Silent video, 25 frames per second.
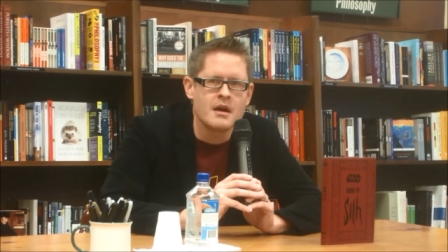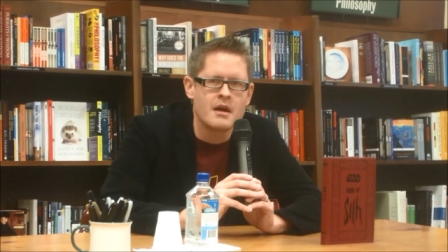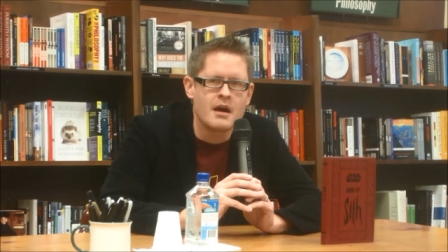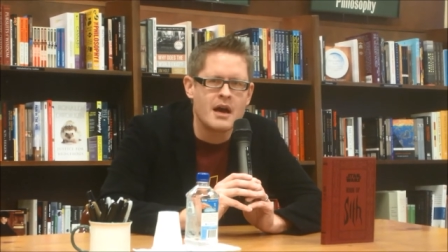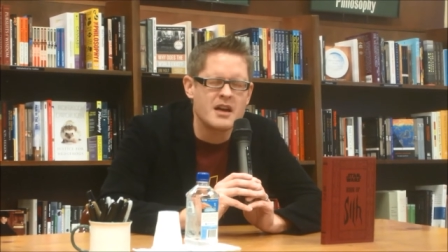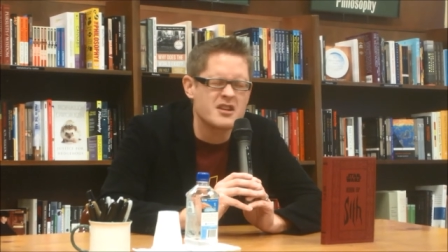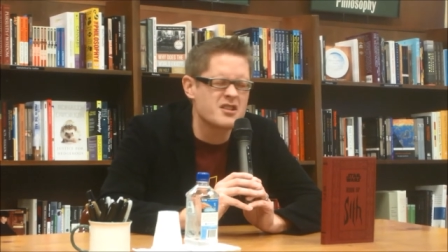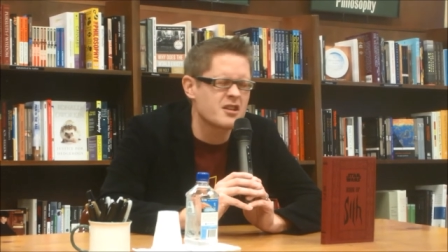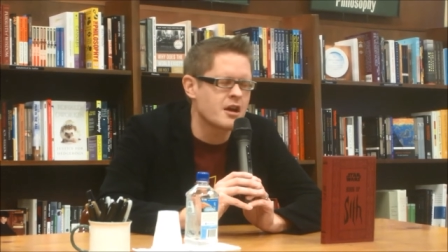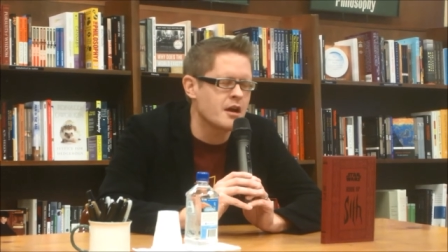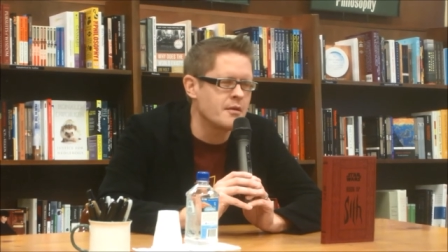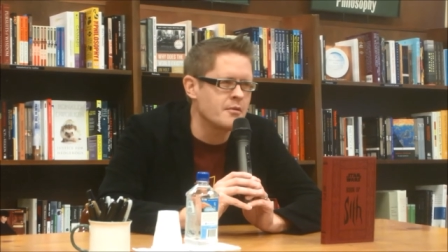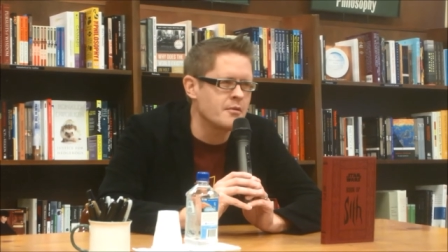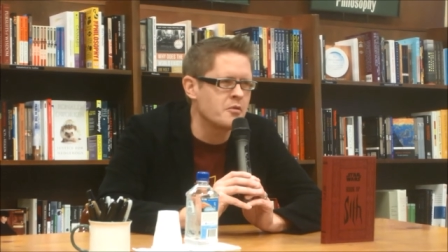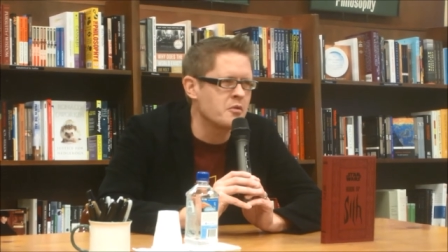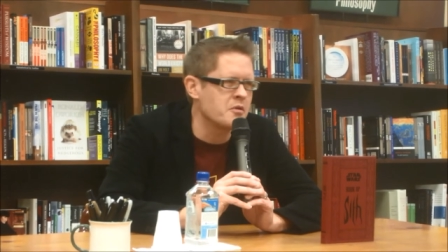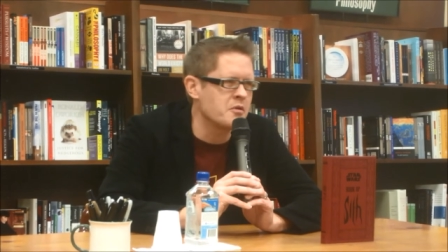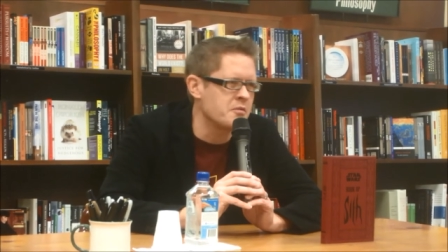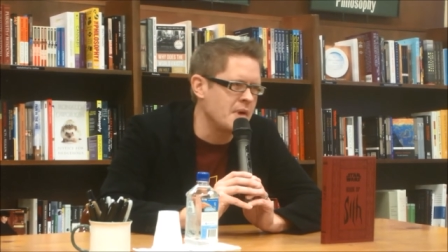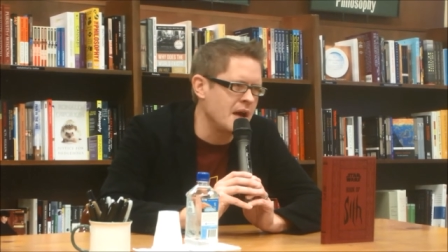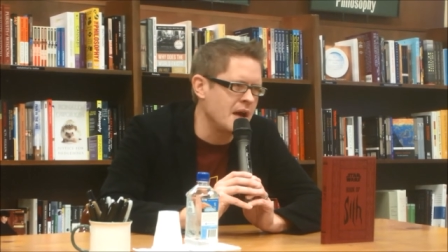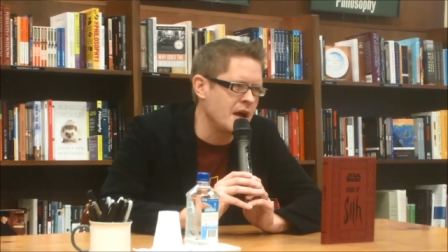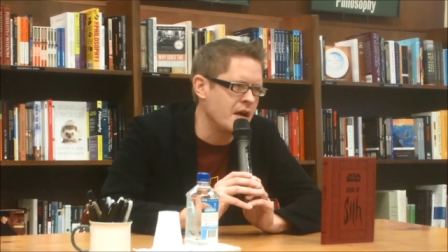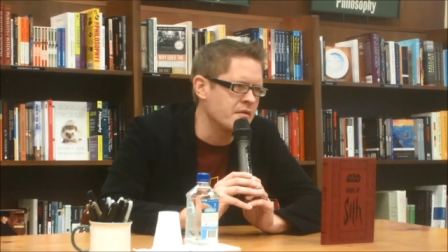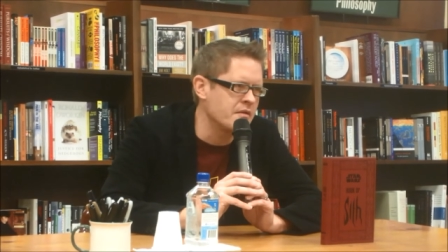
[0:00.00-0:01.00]
I should come up
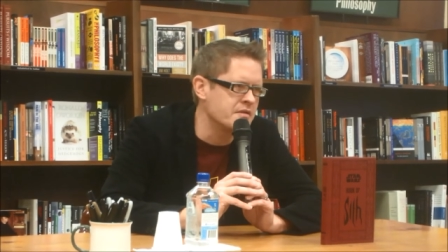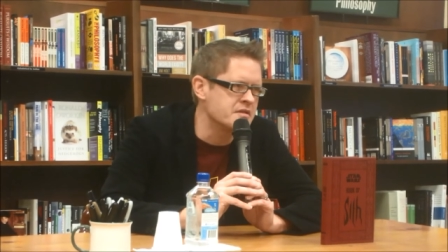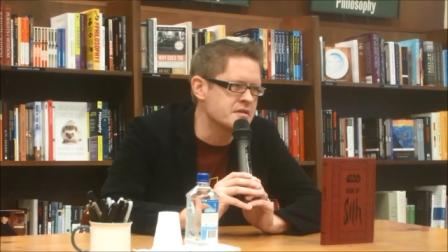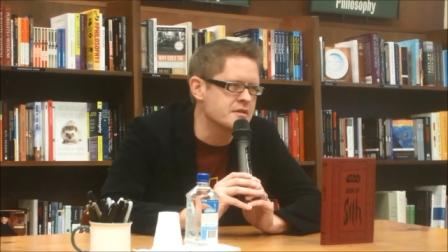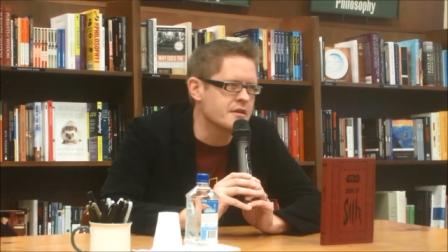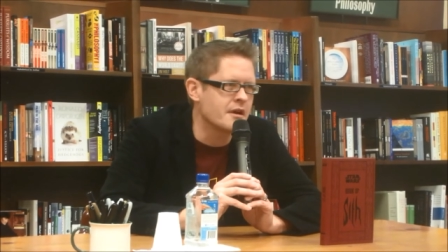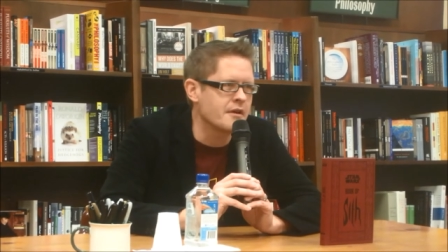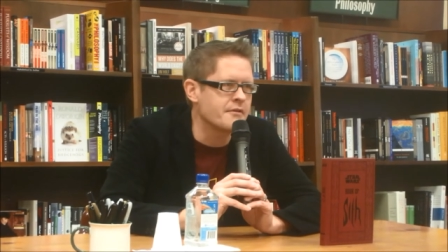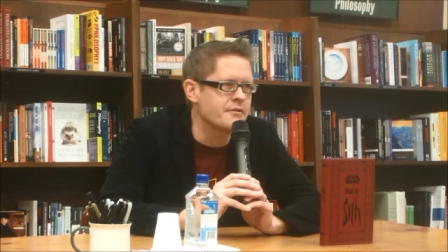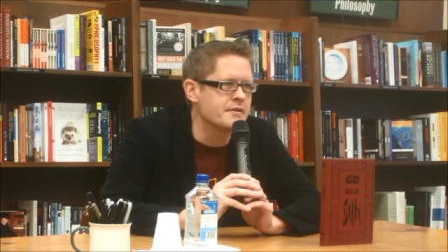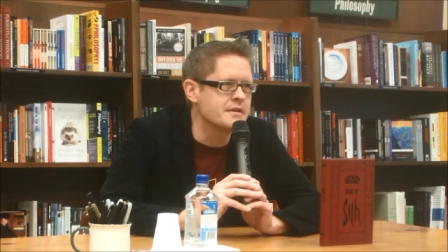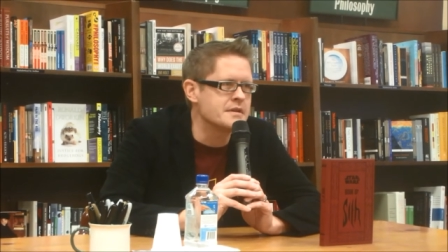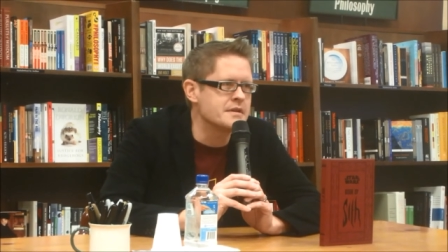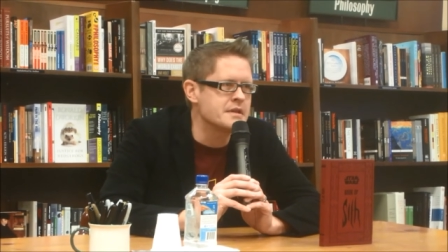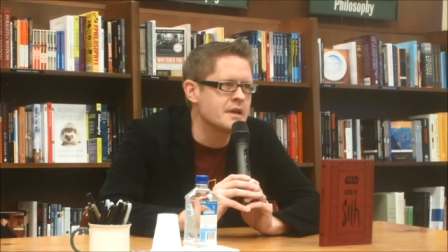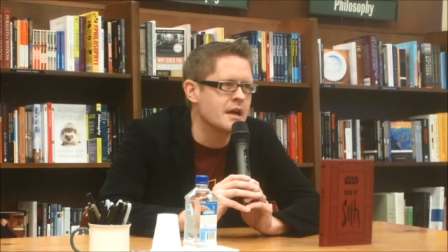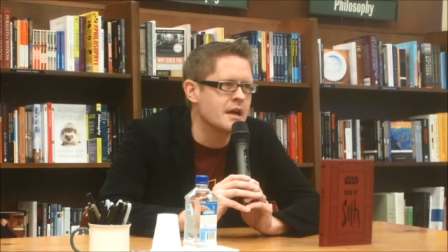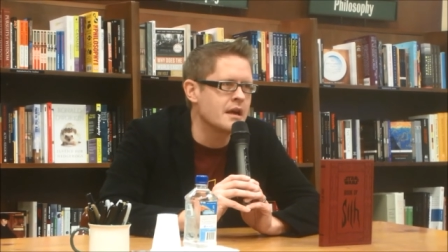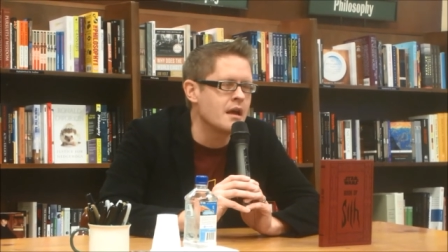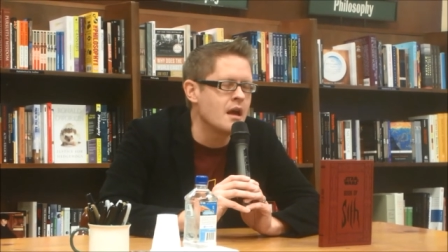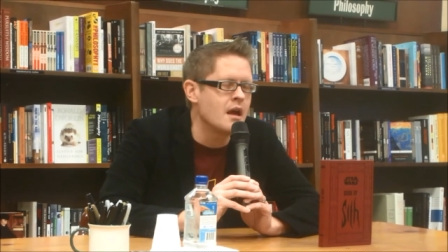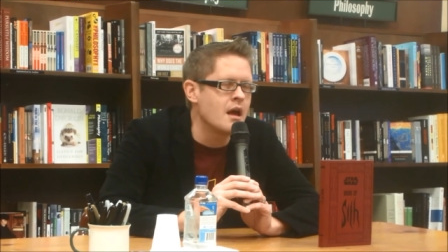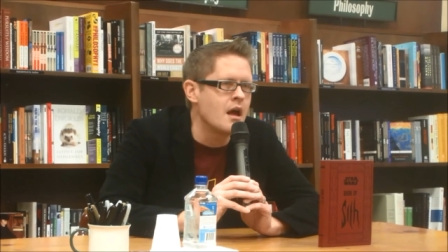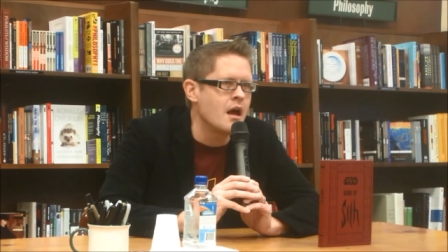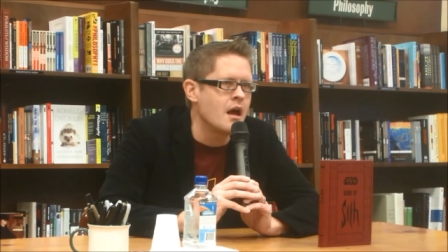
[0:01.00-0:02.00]
with my own stuff
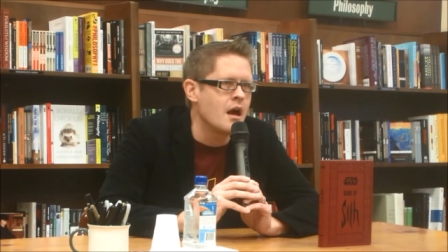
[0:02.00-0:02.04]
instead.